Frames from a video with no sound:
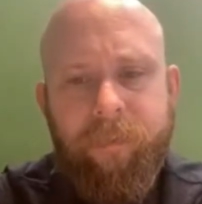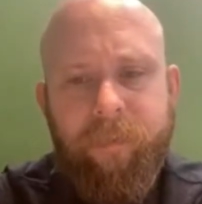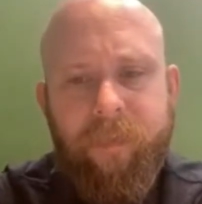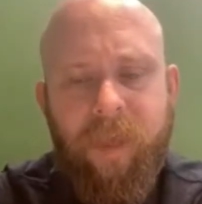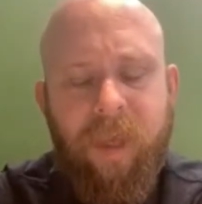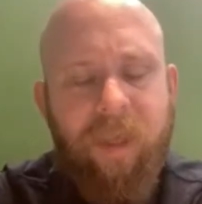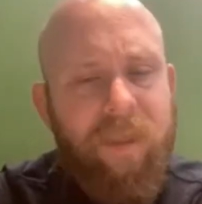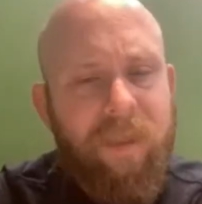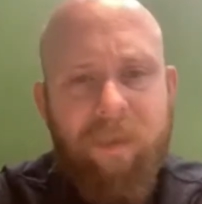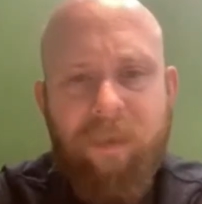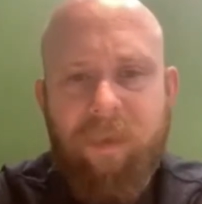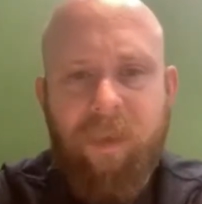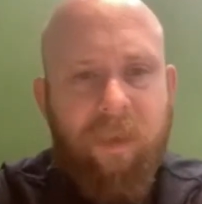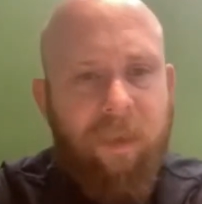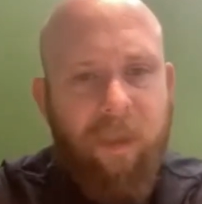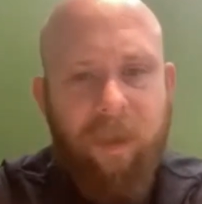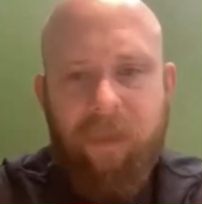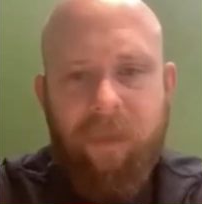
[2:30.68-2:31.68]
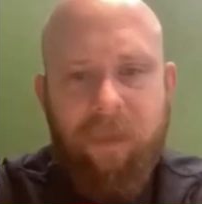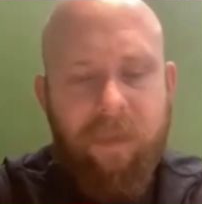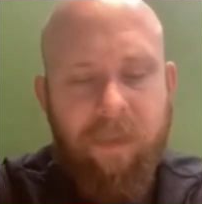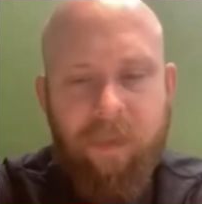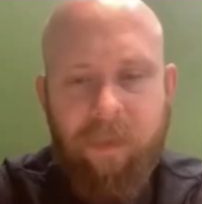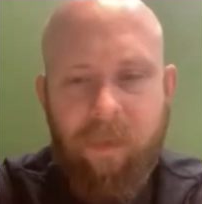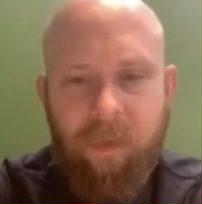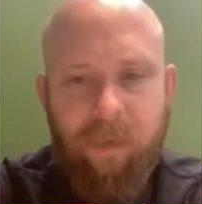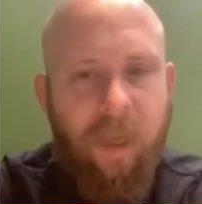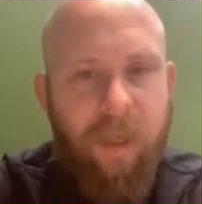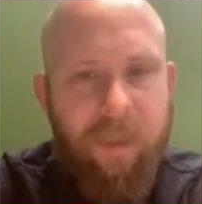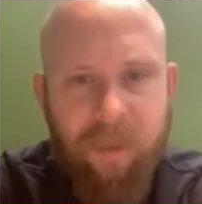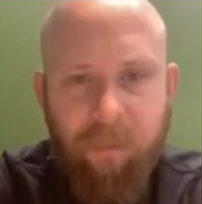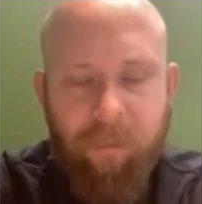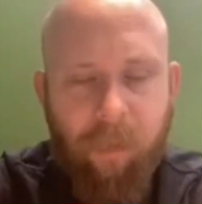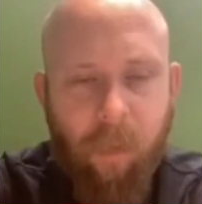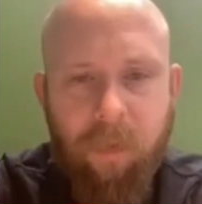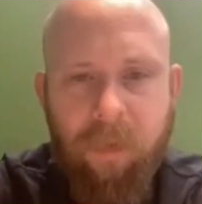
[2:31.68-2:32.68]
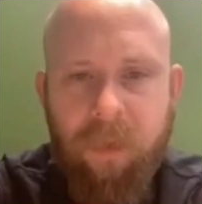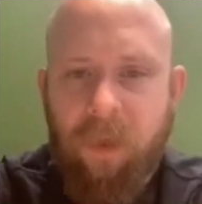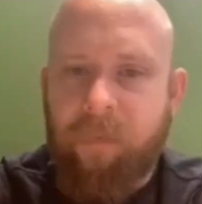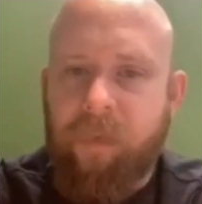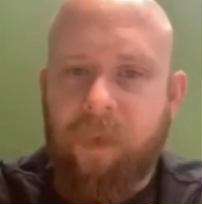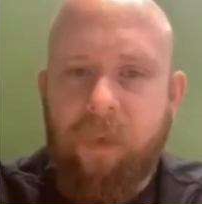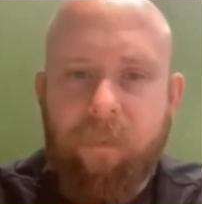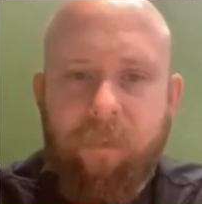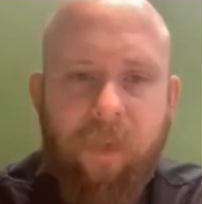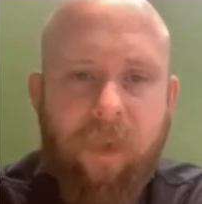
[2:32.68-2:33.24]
That's the nuts and bolts of it.